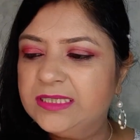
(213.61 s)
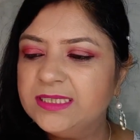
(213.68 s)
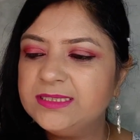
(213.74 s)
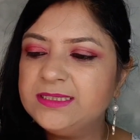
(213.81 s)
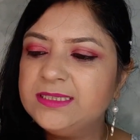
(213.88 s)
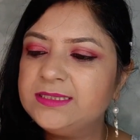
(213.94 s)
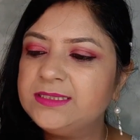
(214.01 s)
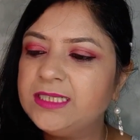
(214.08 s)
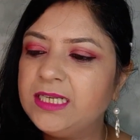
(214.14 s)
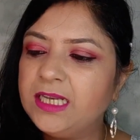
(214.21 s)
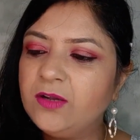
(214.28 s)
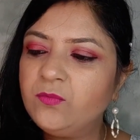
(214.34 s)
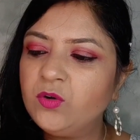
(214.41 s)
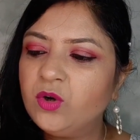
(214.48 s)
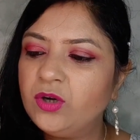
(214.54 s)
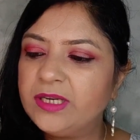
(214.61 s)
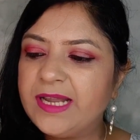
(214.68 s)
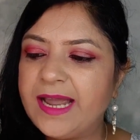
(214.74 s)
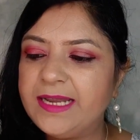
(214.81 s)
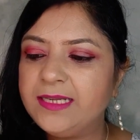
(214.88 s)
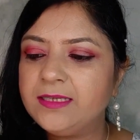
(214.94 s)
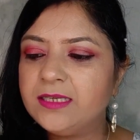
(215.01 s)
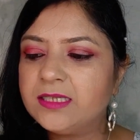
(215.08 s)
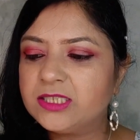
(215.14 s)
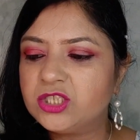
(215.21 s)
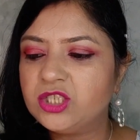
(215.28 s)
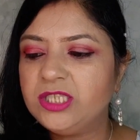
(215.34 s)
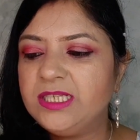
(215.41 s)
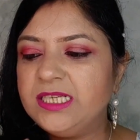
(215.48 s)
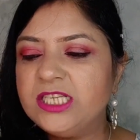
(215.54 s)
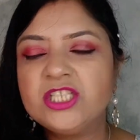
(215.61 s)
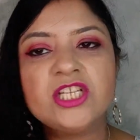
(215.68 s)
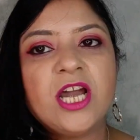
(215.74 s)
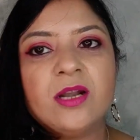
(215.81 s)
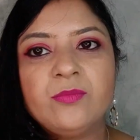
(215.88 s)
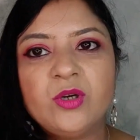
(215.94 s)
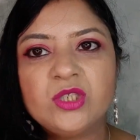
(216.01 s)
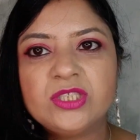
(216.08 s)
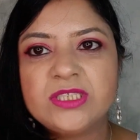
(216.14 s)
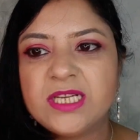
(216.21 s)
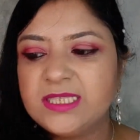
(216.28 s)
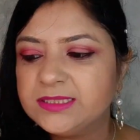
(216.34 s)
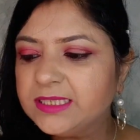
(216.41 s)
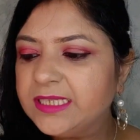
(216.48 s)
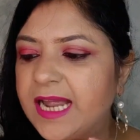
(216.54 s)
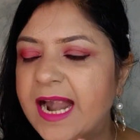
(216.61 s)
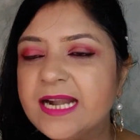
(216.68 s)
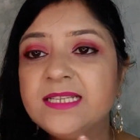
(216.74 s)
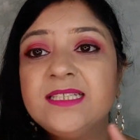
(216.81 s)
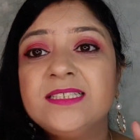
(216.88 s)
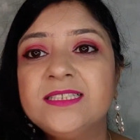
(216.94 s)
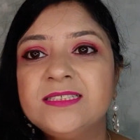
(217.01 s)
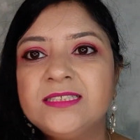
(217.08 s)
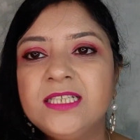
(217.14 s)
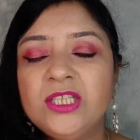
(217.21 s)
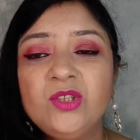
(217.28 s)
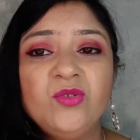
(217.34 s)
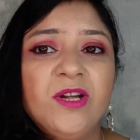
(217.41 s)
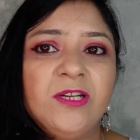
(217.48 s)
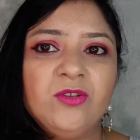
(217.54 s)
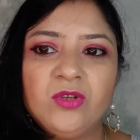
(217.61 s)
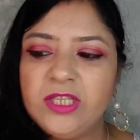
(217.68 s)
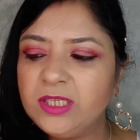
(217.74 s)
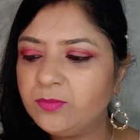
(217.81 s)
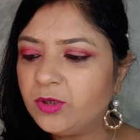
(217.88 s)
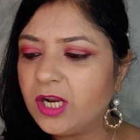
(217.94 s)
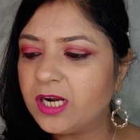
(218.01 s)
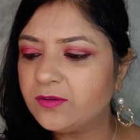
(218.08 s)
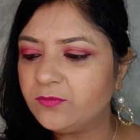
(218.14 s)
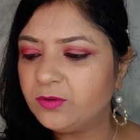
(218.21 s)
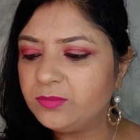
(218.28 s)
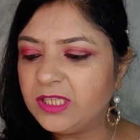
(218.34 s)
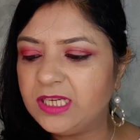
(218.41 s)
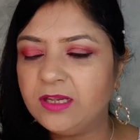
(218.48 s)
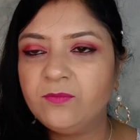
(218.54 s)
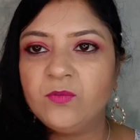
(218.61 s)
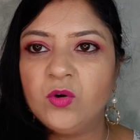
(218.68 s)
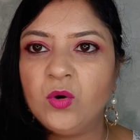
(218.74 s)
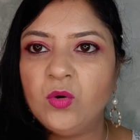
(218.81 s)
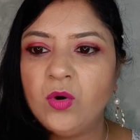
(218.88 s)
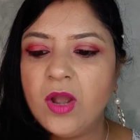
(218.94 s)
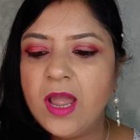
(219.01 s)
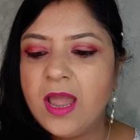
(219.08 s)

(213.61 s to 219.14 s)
This is the TheLoveCo organic luxury in shower moisturizer, and this is the new and unique product from the TheLoveCo.